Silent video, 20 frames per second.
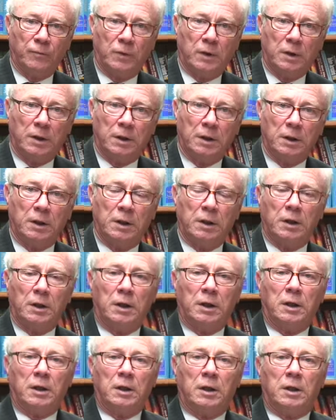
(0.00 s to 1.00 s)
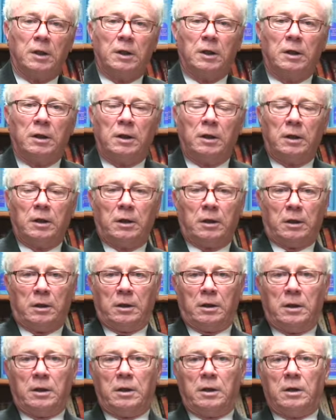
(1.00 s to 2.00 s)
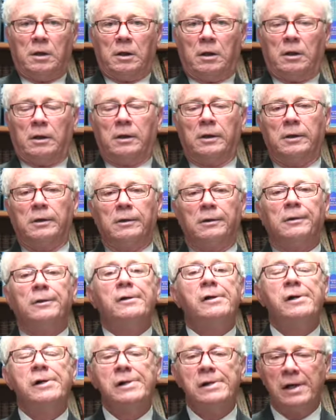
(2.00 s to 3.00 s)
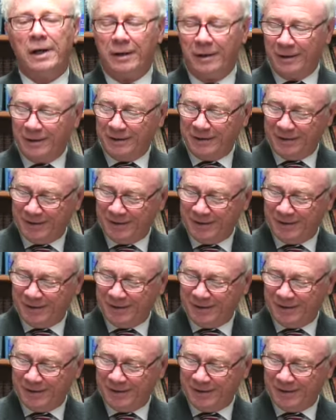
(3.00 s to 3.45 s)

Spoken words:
[no speech]